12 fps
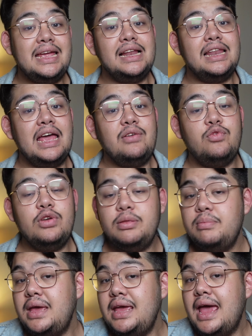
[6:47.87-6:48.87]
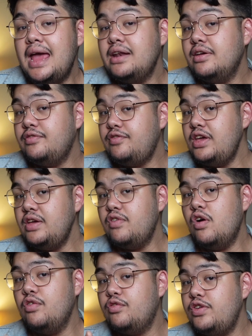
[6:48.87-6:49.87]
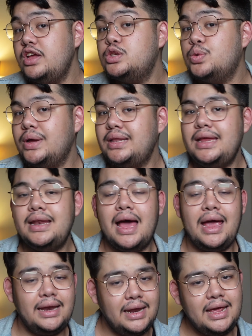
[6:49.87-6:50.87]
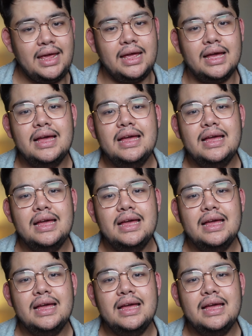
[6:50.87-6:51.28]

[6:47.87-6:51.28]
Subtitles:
in the life with me and the Vivo V29e.